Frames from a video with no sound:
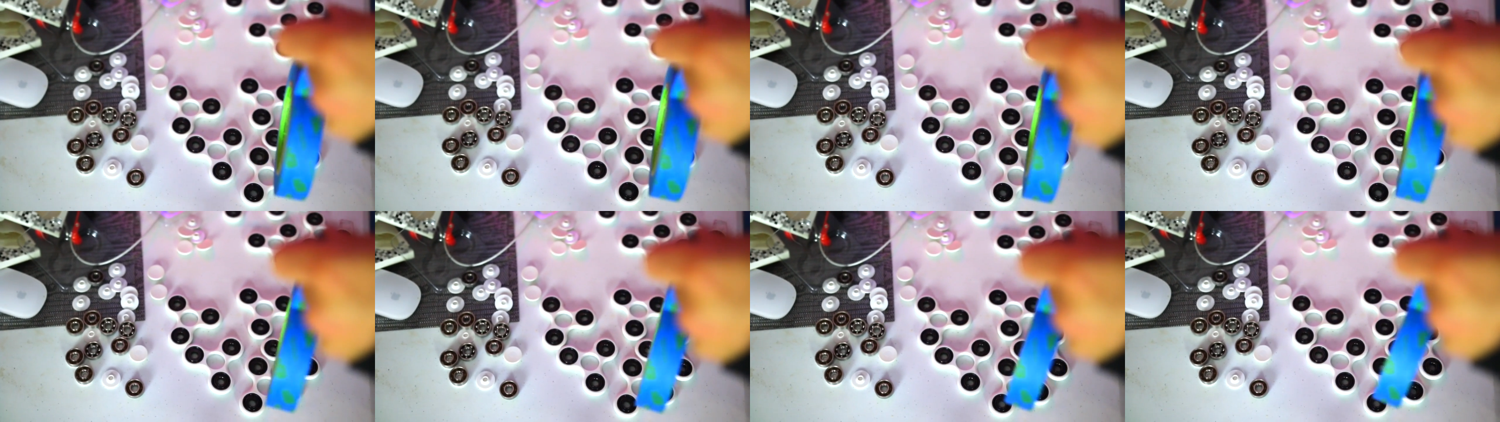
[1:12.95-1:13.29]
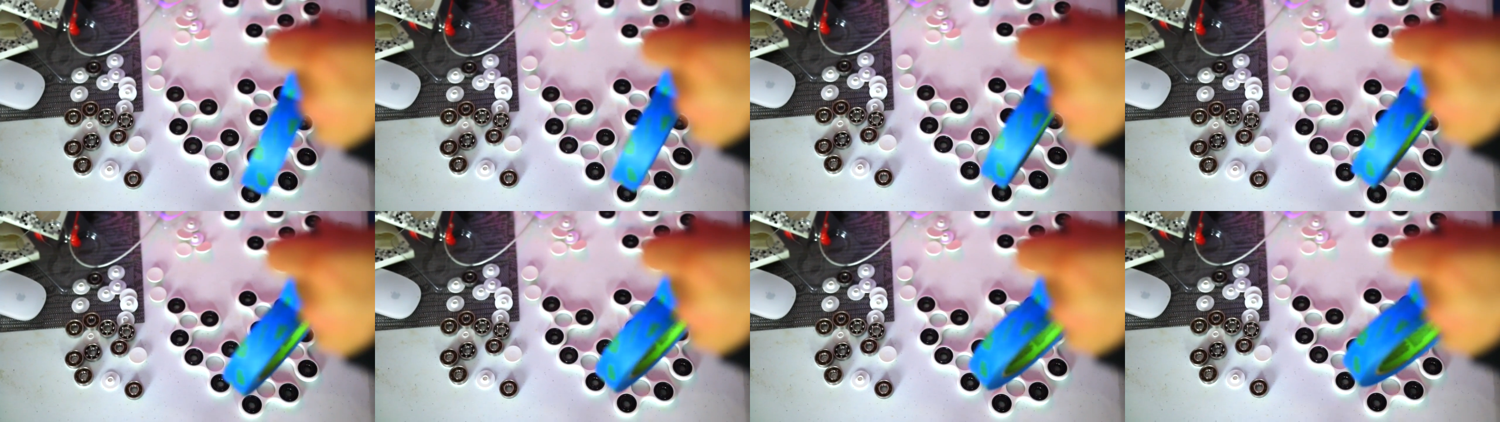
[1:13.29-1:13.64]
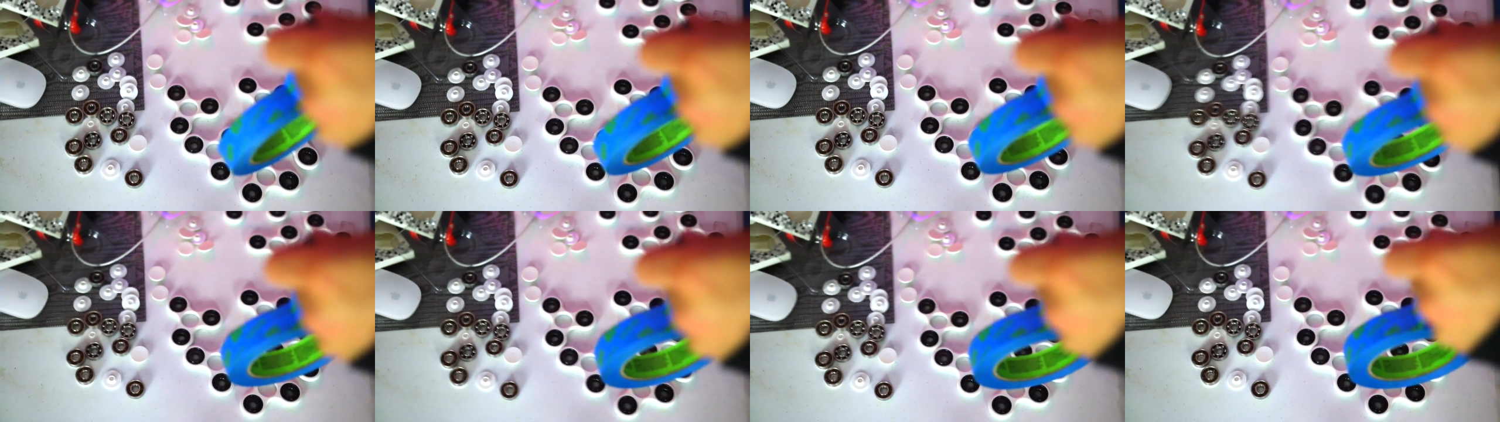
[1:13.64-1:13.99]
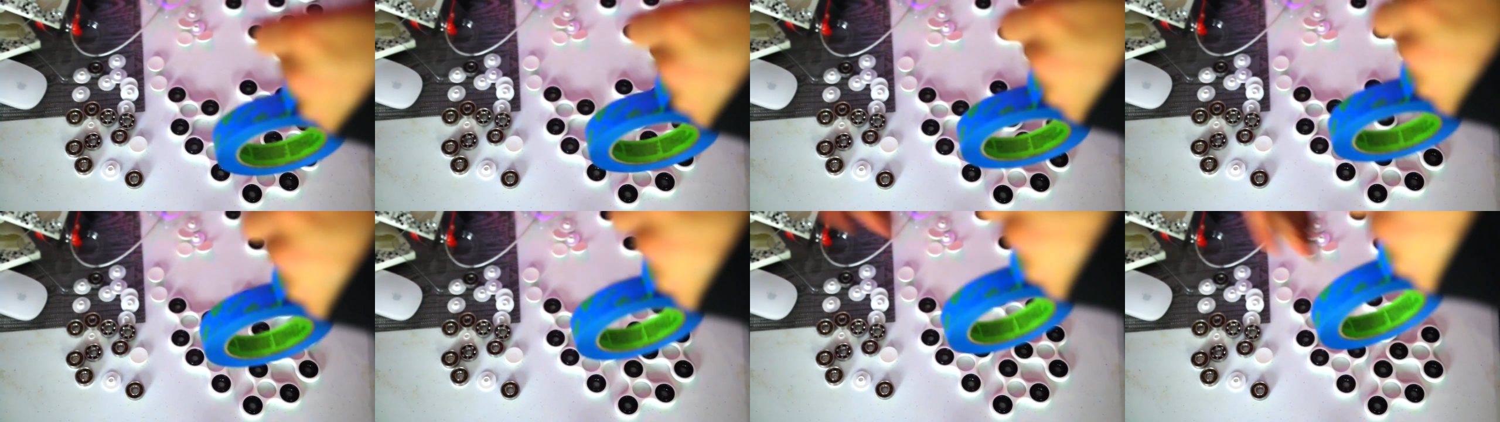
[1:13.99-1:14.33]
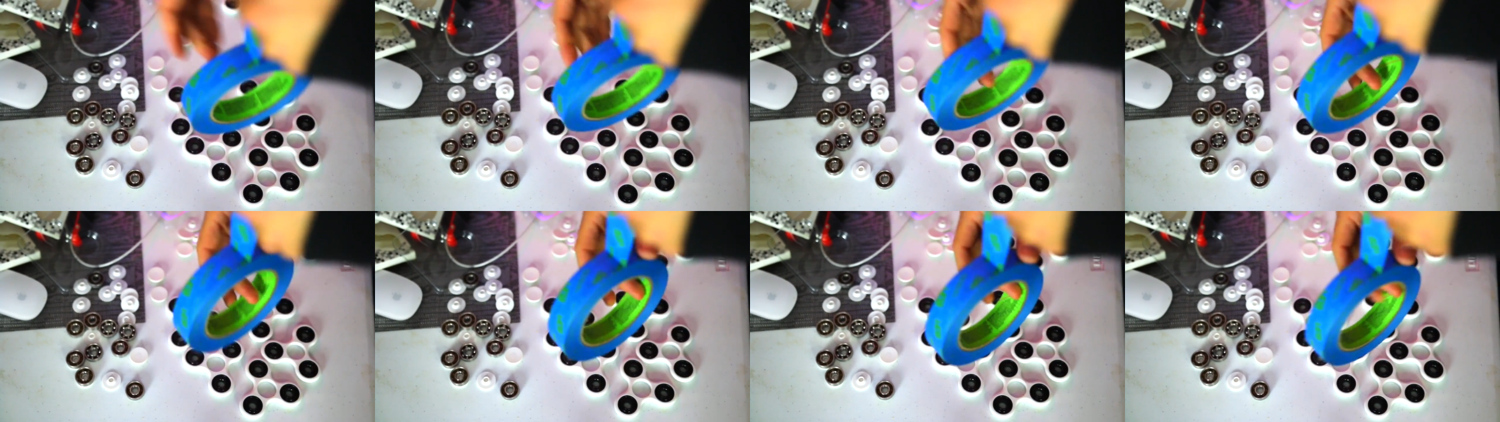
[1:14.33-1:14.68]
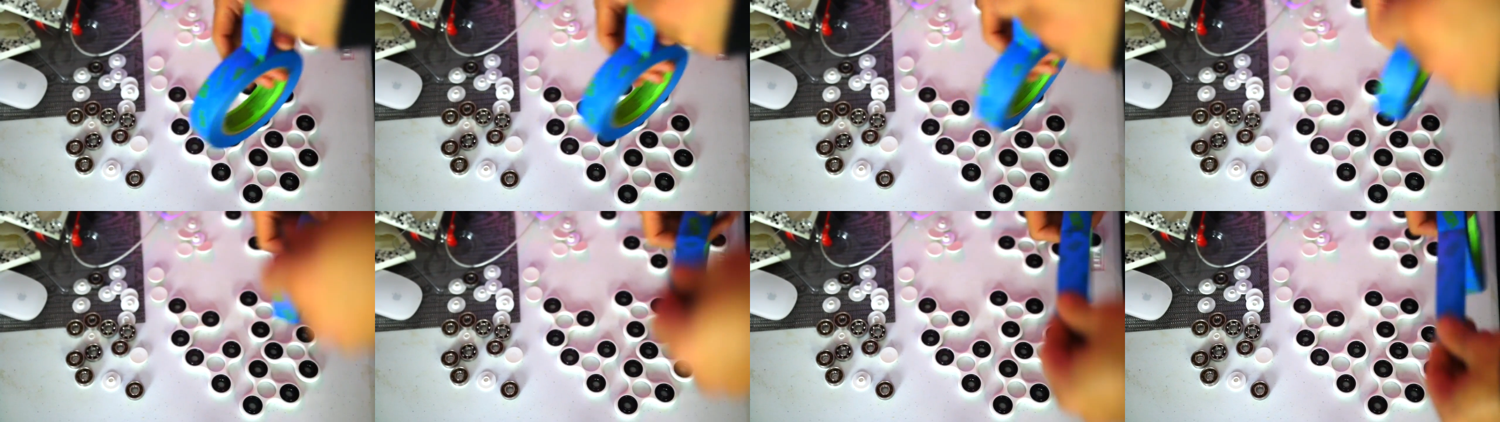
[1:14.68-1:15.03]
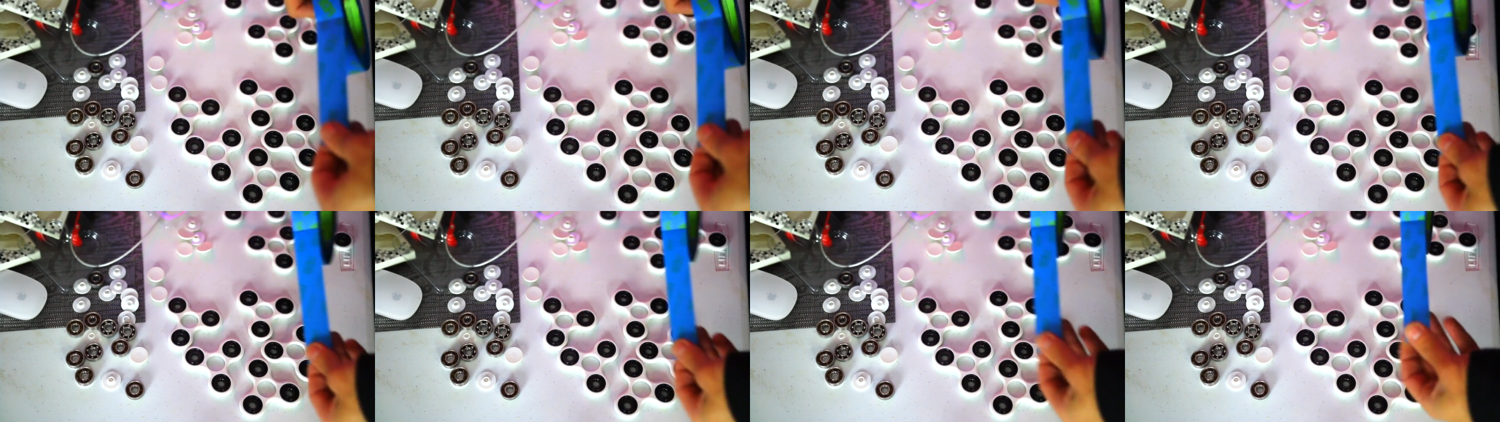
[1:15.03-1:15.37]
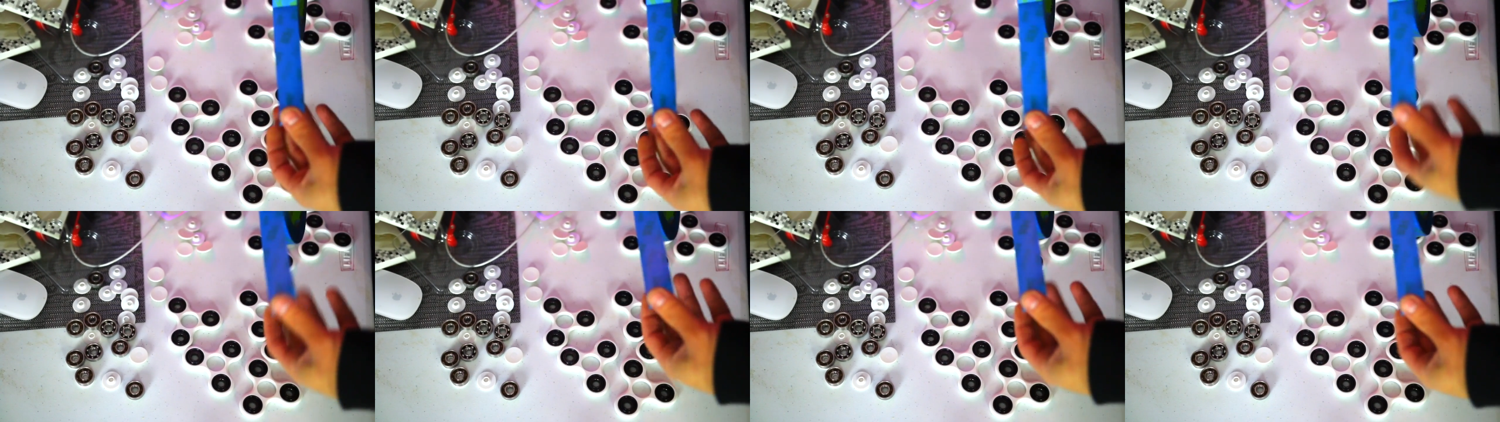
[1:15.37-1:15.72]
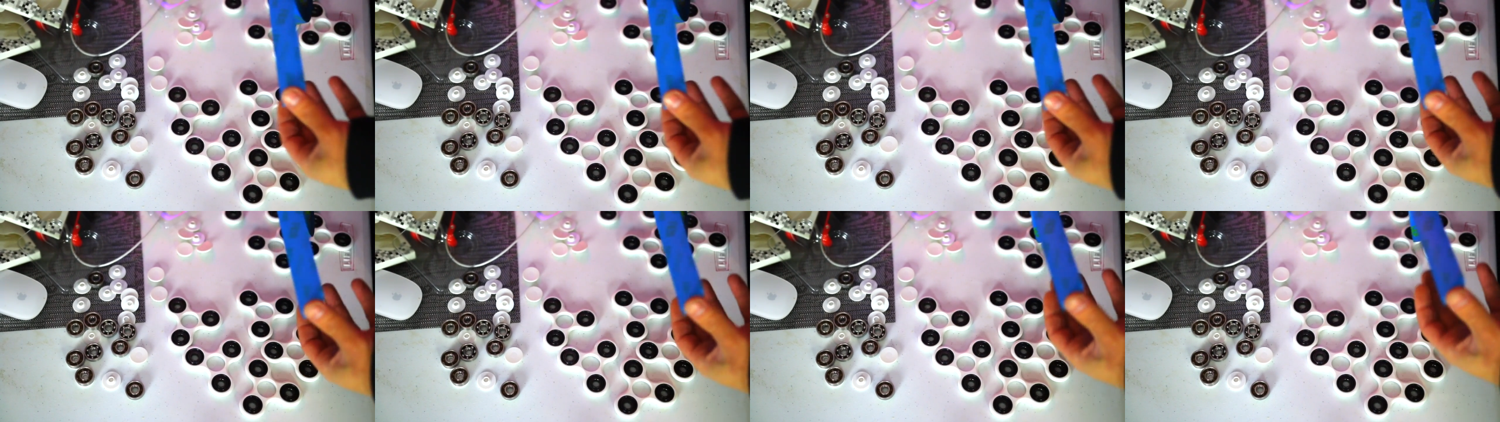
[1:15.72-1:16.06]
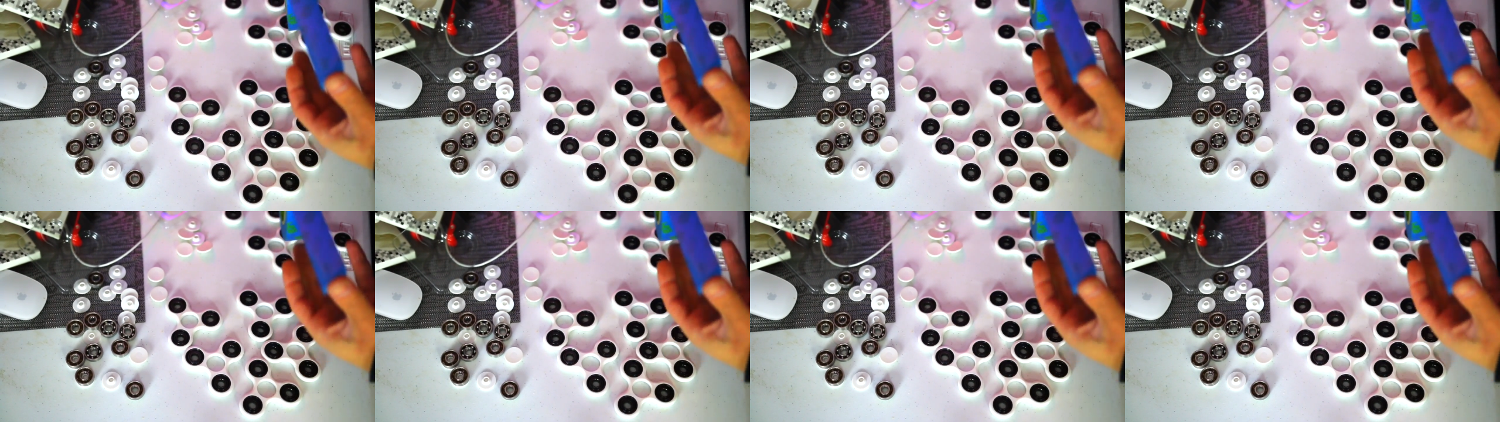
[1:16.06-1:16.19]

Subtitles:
(no speaker visible)